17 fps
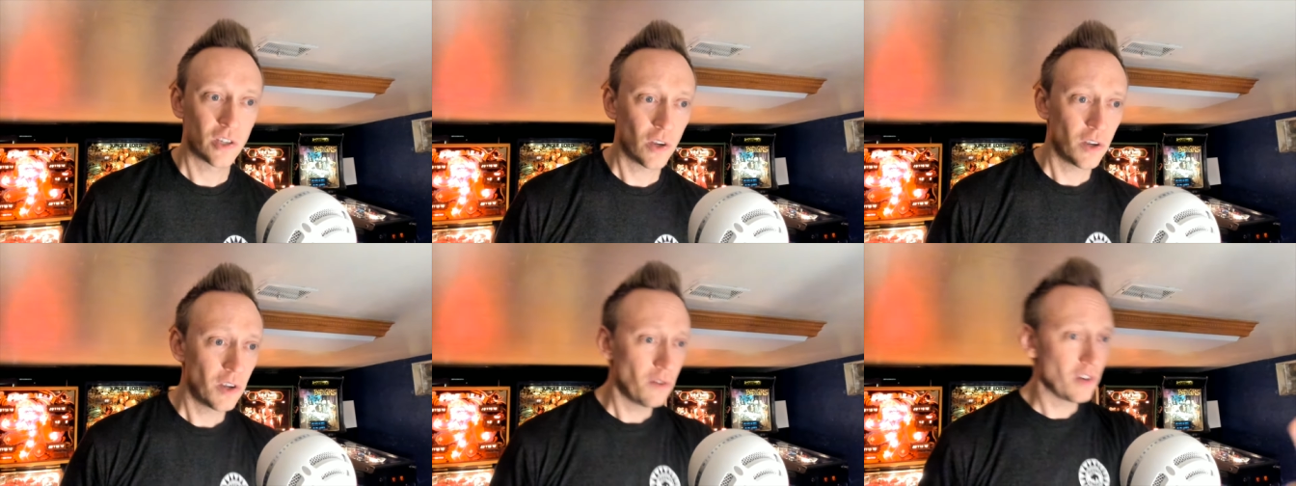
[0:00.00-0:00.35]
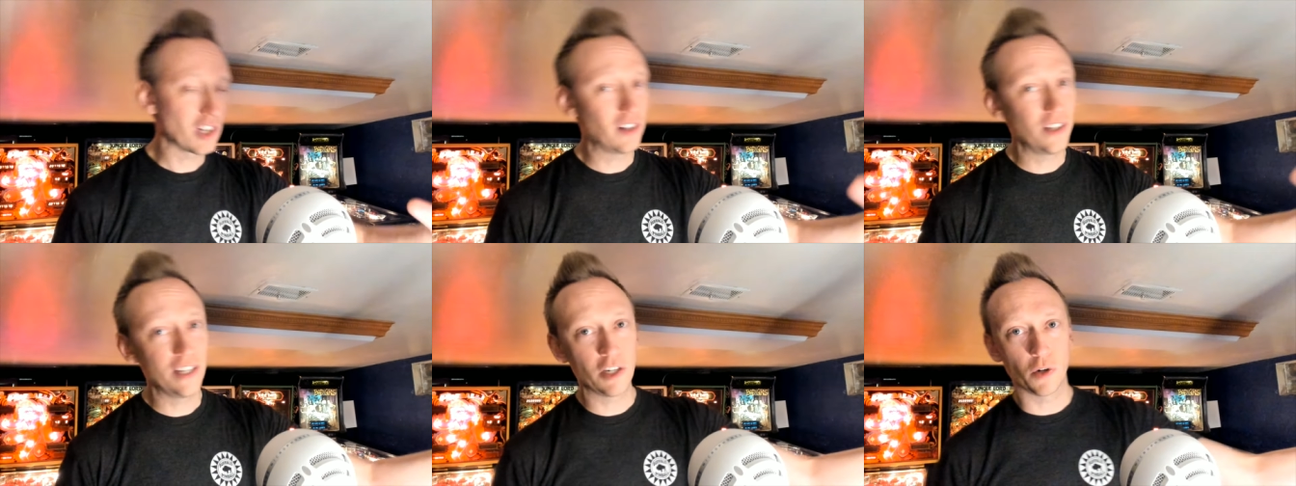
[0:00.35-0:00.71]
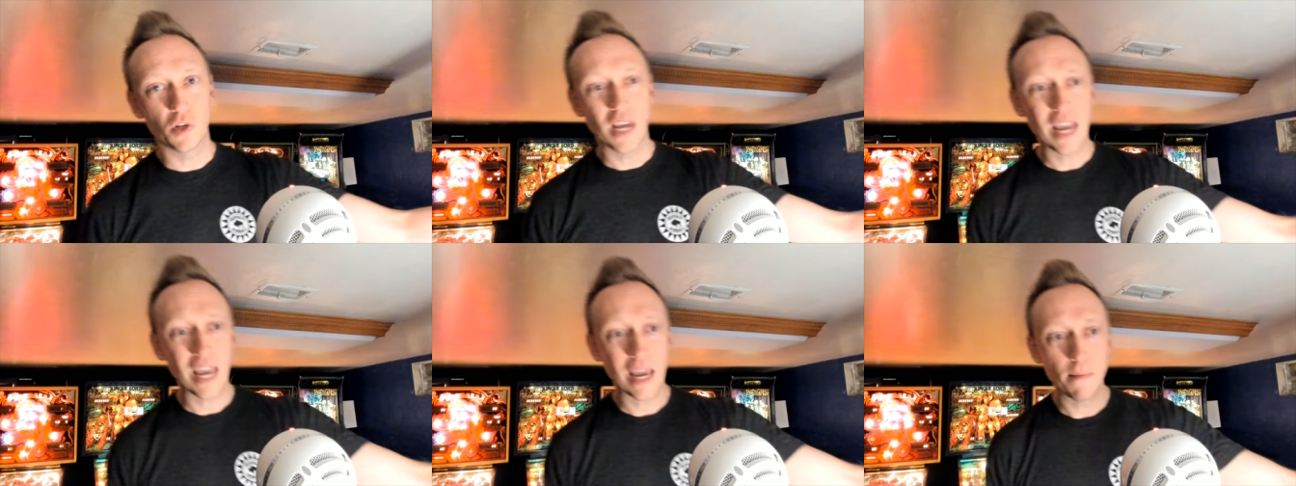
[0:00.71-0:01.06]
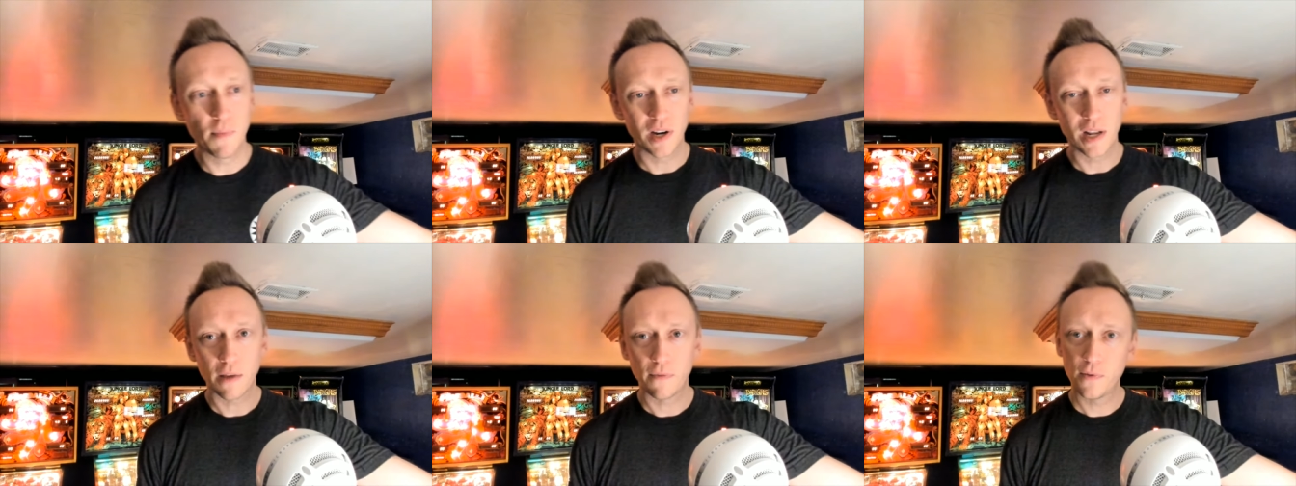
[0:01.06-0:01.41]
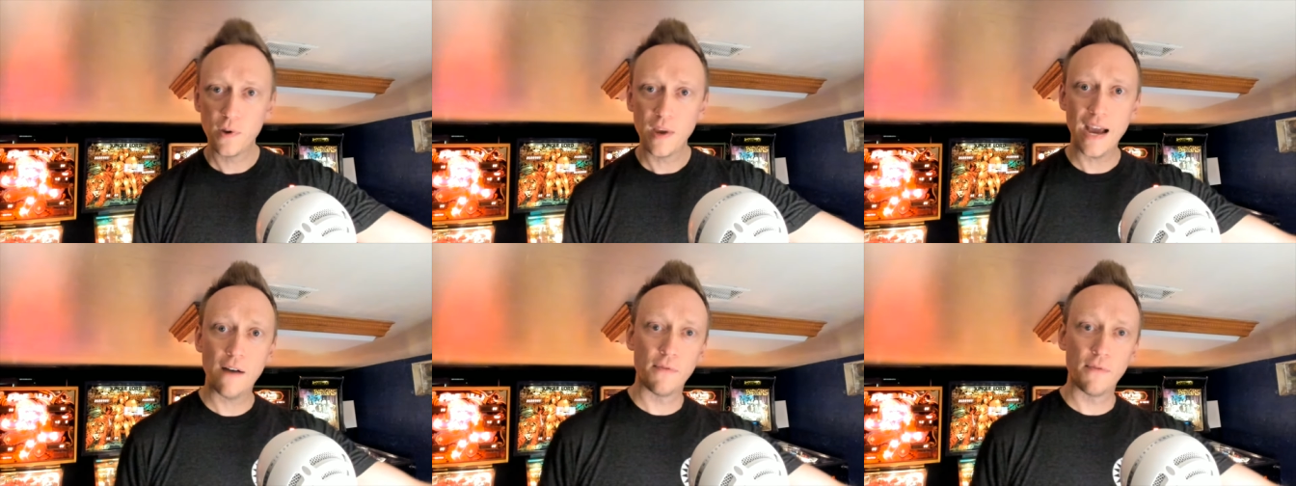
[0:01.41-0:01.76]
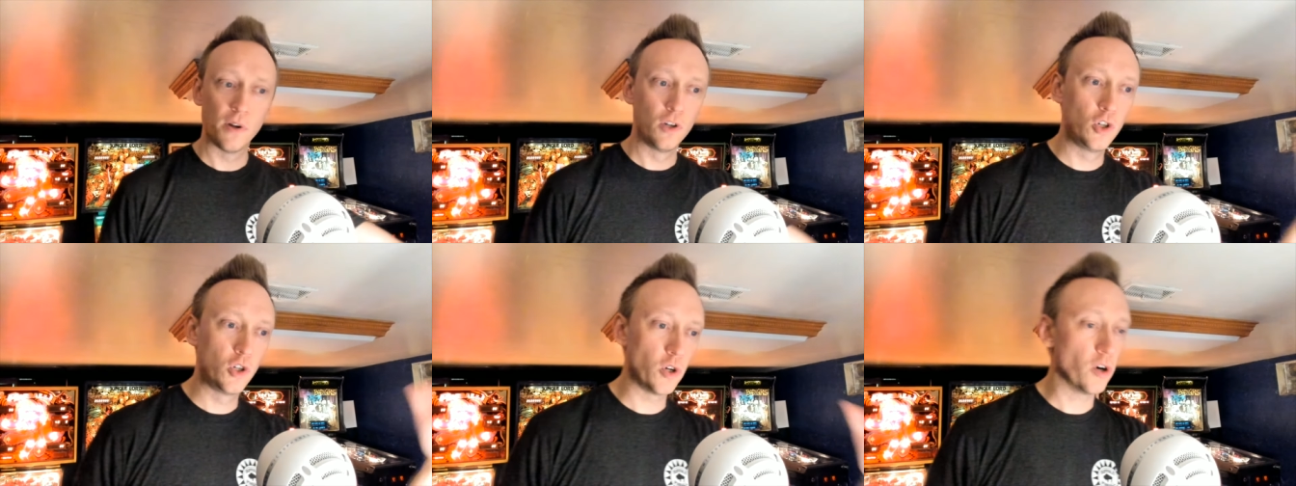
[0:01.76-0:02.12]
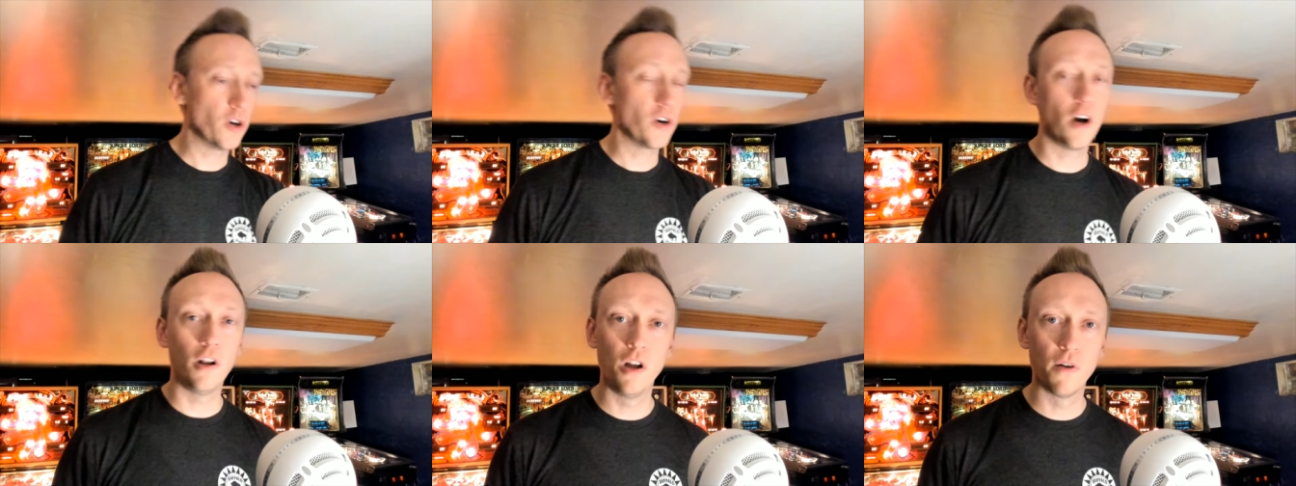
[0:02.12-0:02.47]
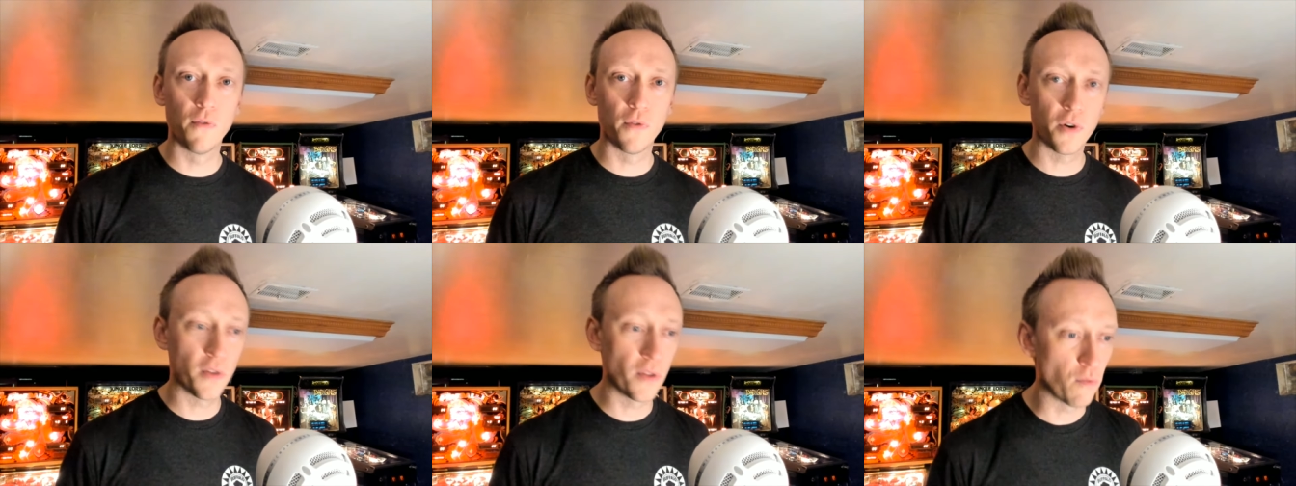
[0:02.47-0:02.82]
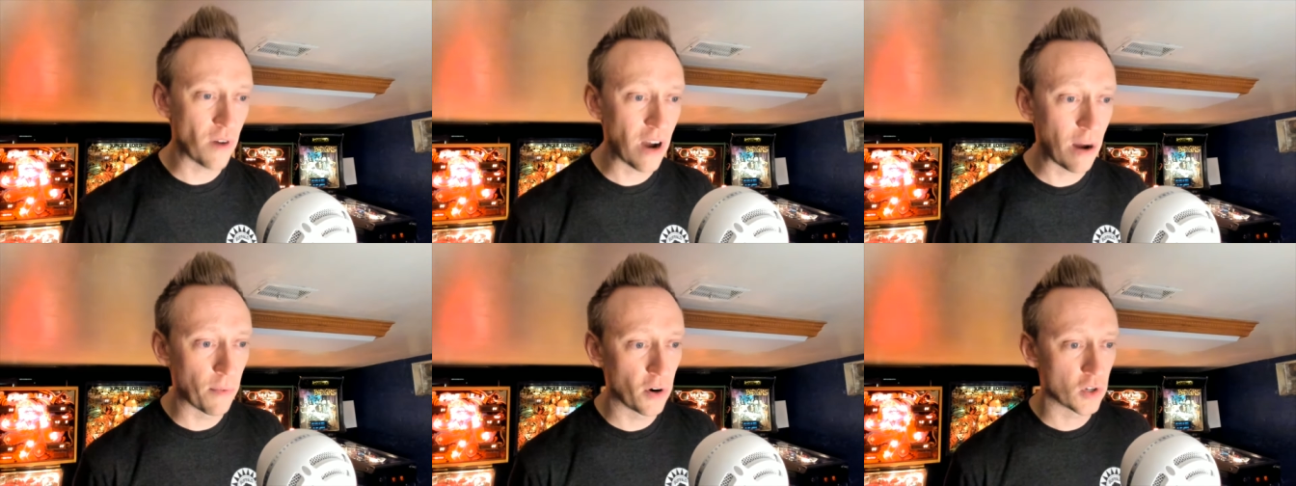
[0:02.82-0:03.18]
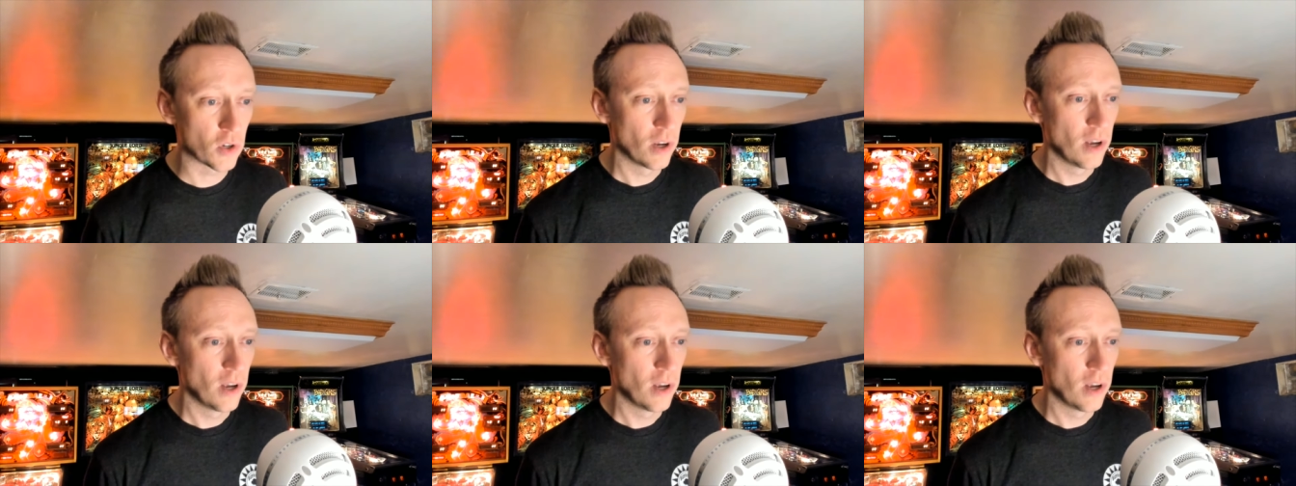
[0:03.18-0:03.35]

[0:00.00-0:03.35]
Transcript: So you just cleaned your game, but if you have dirt all over the rubbers,